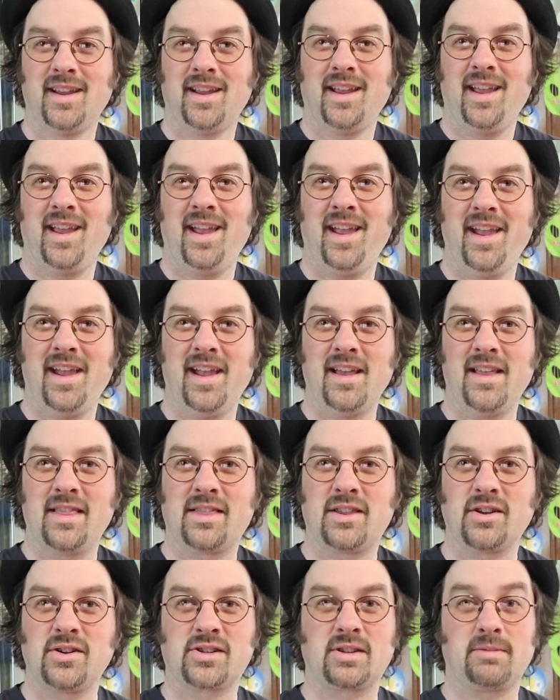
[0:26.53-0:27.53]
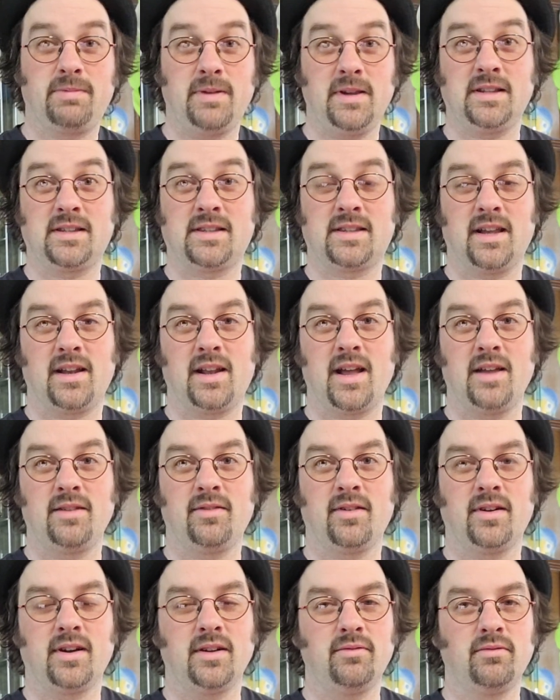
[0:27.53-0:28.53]
And there's a piece that
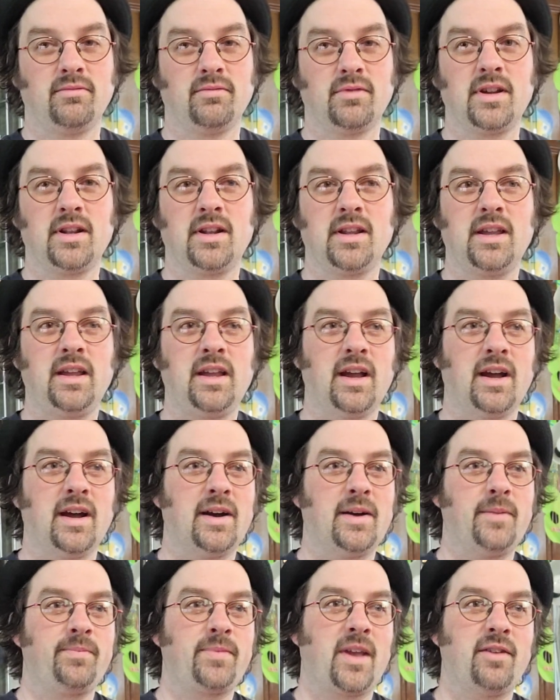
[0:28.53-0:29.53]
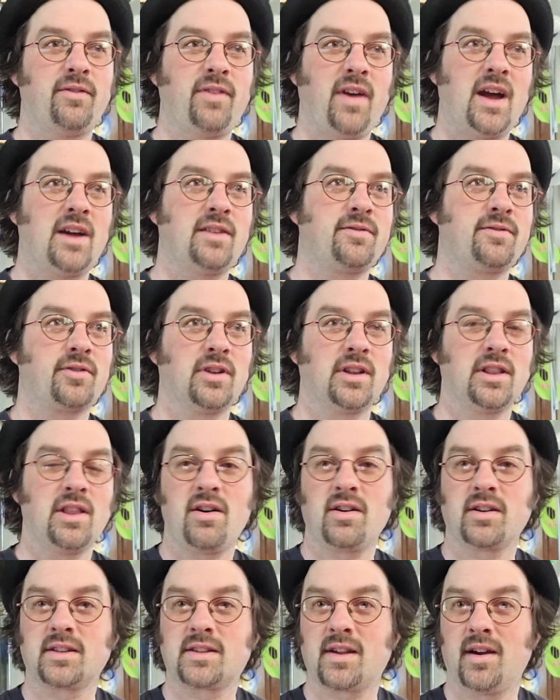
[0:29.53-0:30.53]
I really have had for a
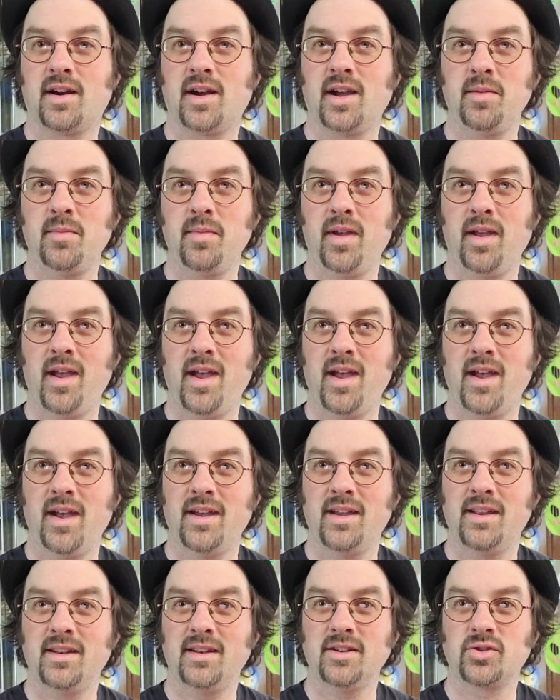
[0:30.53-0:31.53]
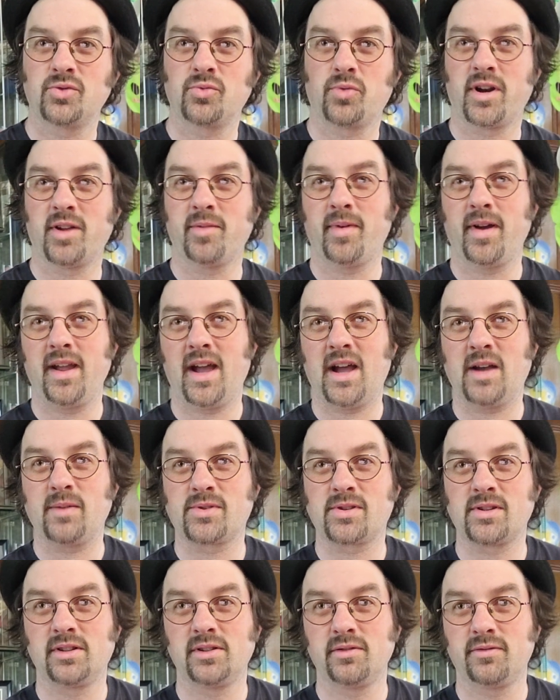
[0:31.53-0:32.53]
long time and is one of my
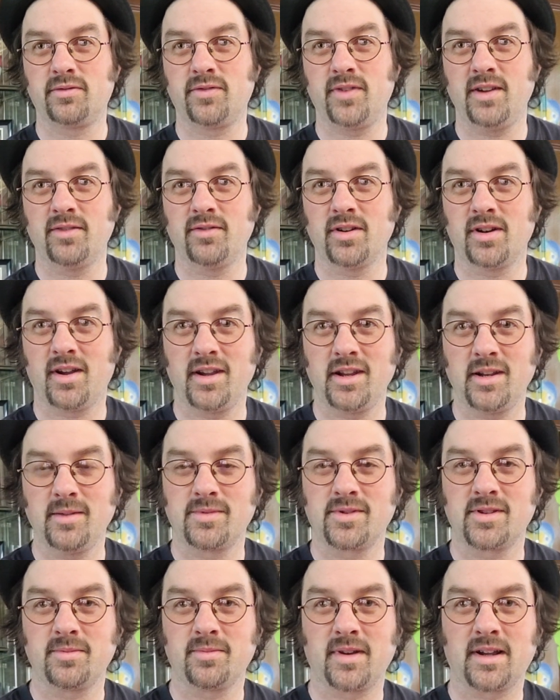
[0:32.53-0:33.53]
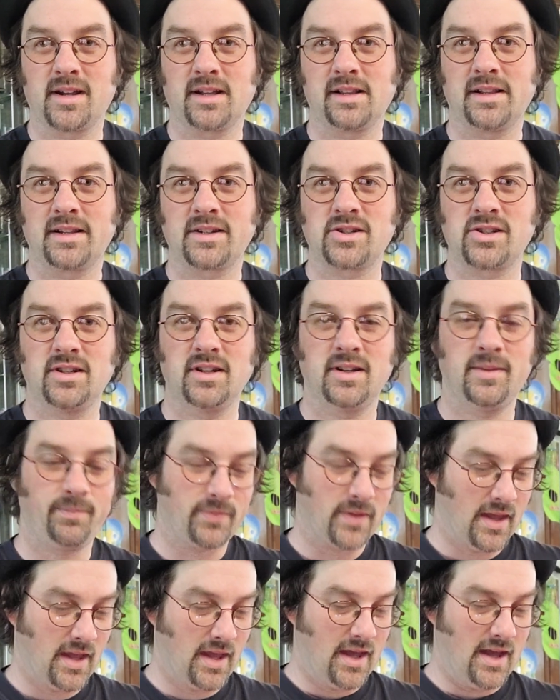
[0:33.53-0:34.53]
absolute favorite items in my collection.
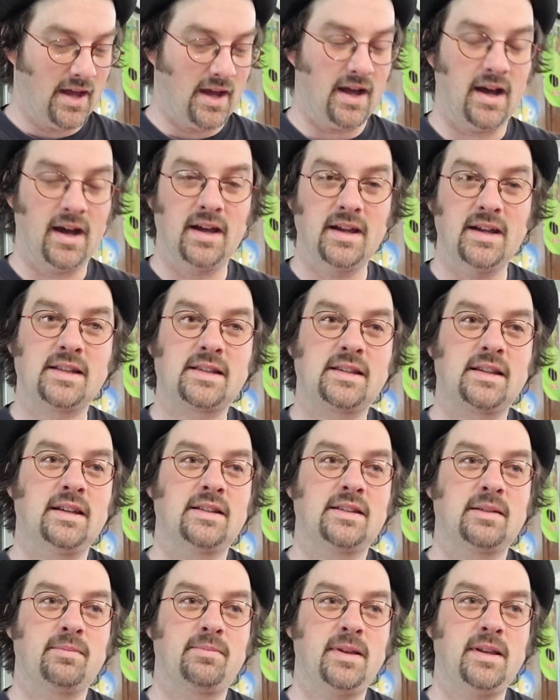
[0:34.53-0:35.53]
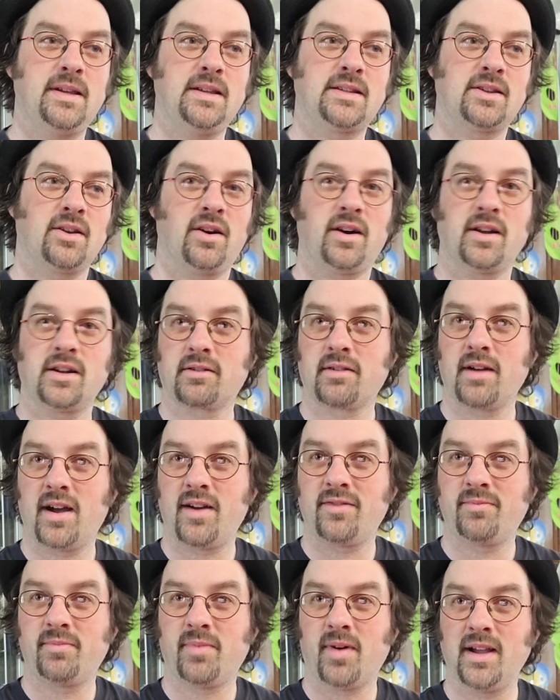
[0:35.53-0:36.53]
And it's a piece
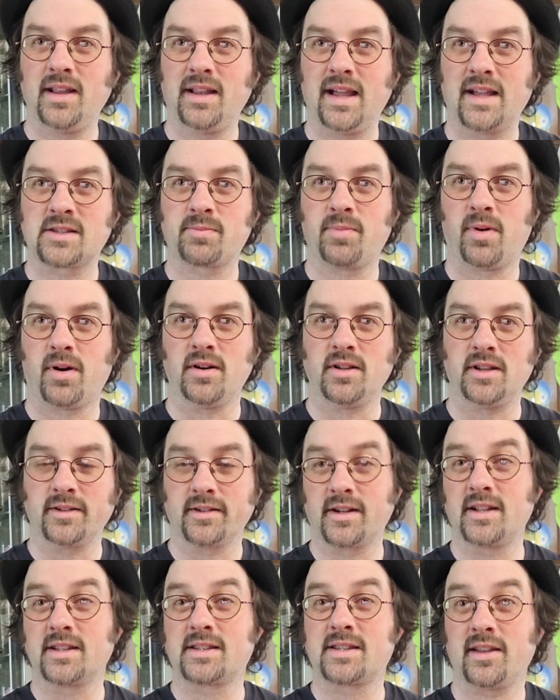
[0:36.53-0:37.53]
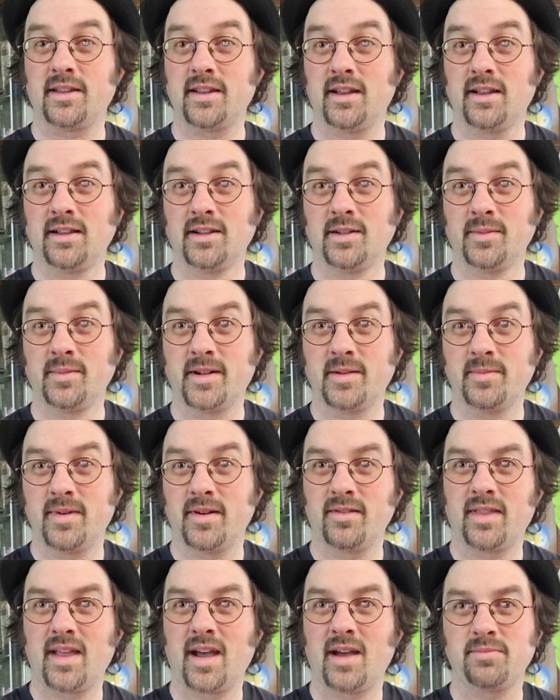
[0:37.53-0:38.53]
autographed by Les Paul. And I'm going to tell you a little bit
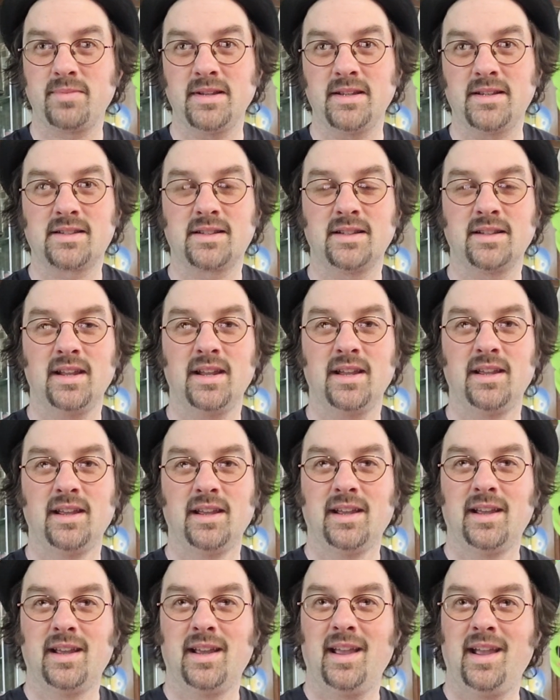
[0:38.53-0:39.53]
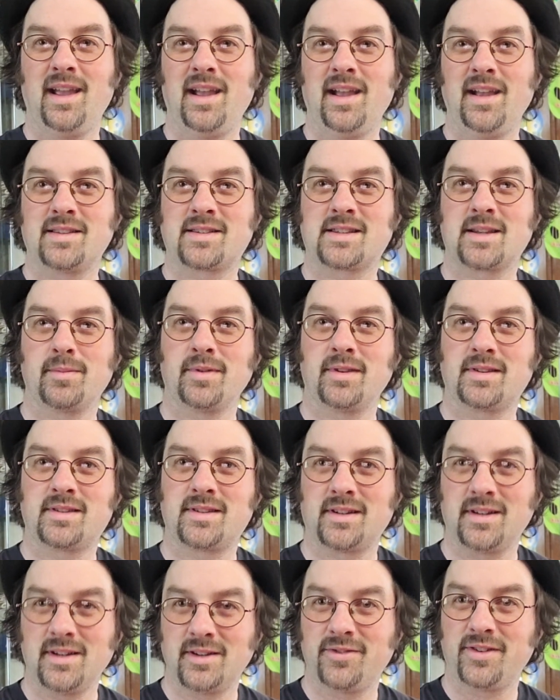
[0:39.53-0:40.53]
about that piece today and some of the
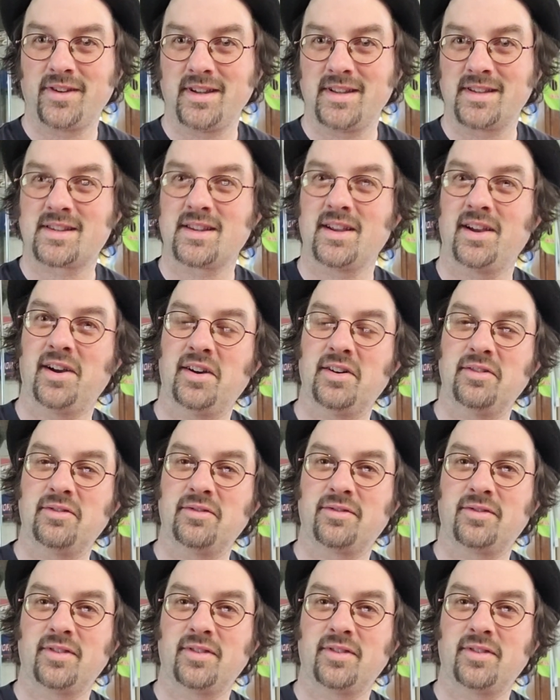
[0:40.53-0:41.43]
significance of